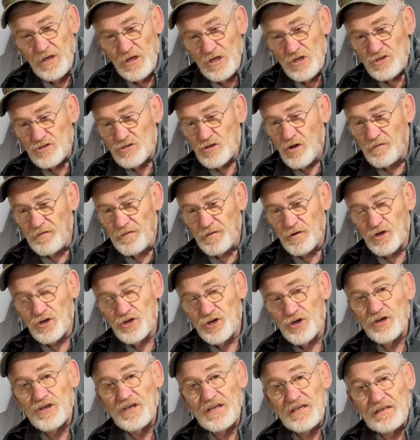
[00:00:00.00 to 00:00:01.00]
So for
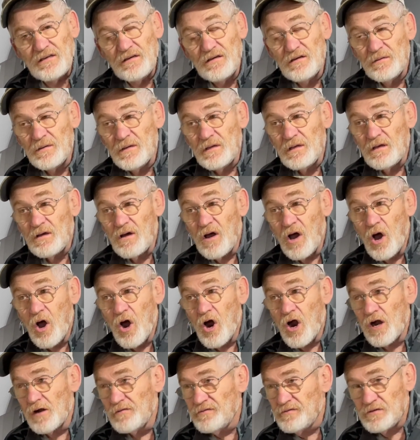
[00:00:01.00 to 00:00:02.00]
cooking
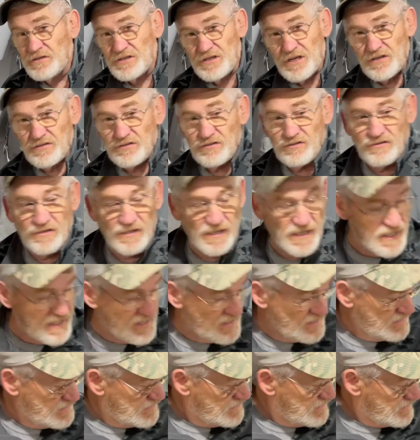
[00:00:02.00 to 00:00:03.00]
or for just
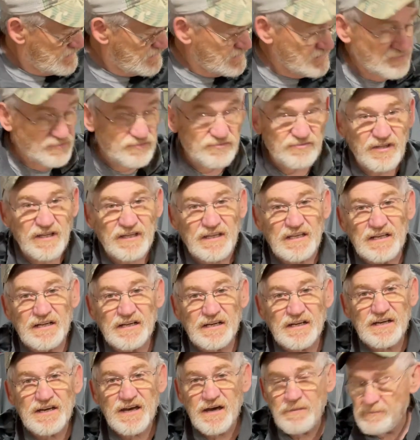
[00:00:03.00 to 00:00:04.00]
sticking a
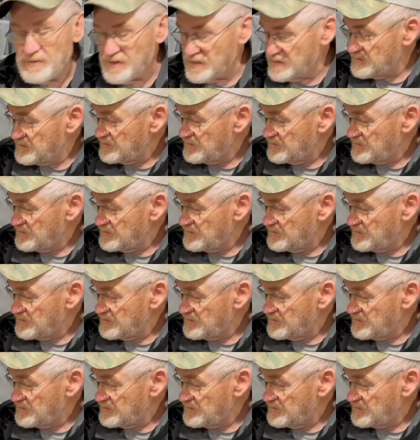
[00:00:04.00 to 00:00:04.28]
cup under